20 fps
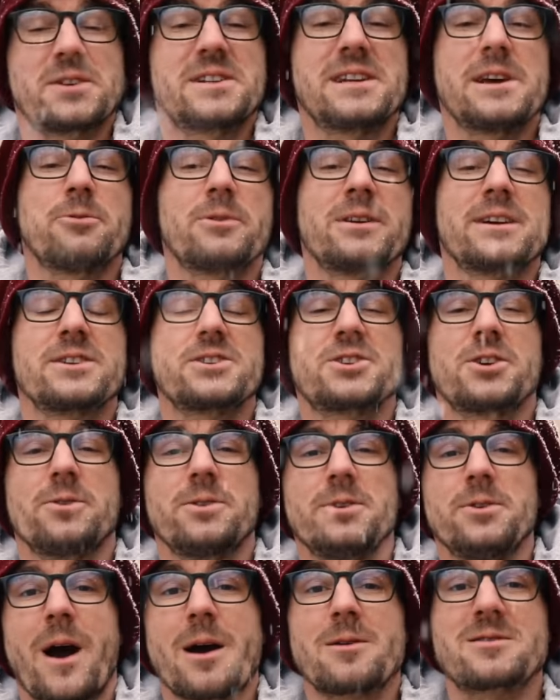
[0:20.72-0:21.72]
today we're going to show
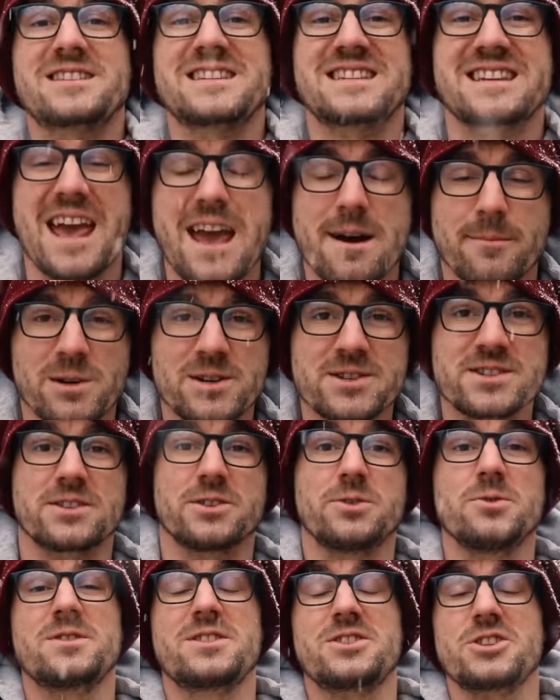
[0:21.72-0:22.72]
you how scammers
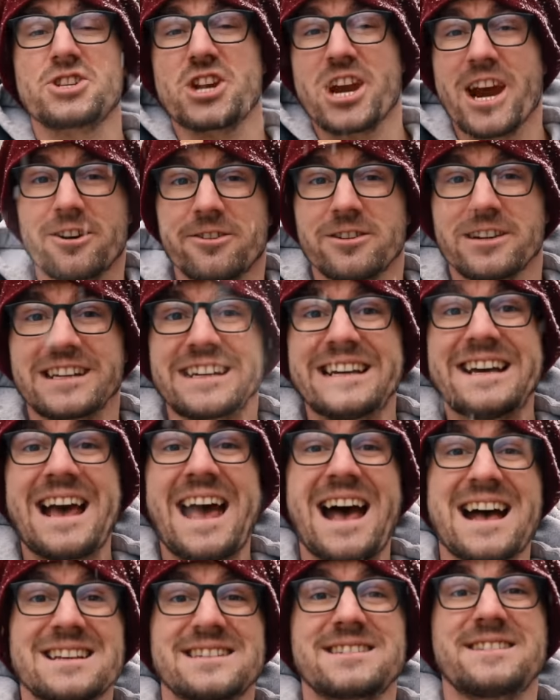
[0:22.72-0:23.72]
use charity
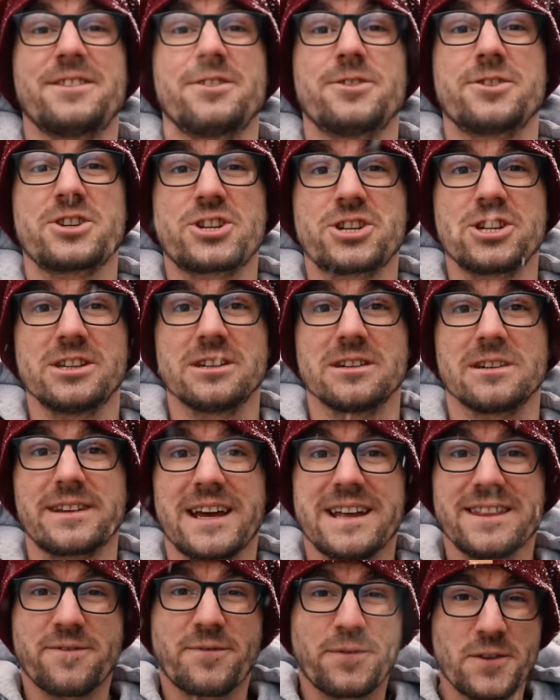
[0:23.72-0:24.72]
as their shield.
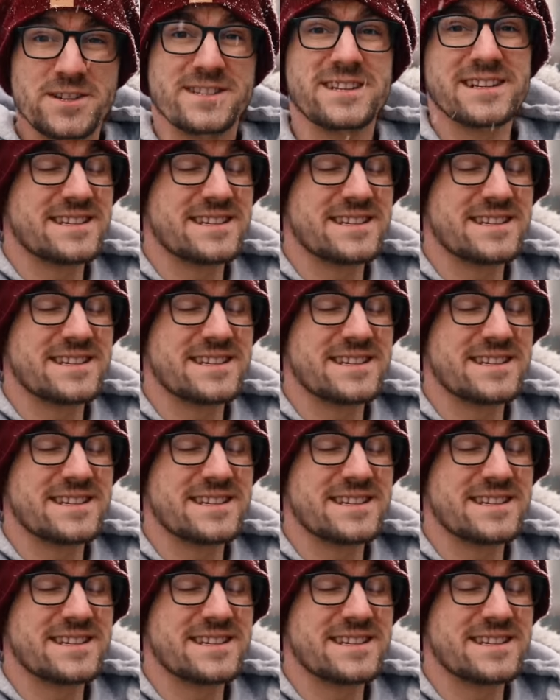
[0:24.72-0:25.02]
And the first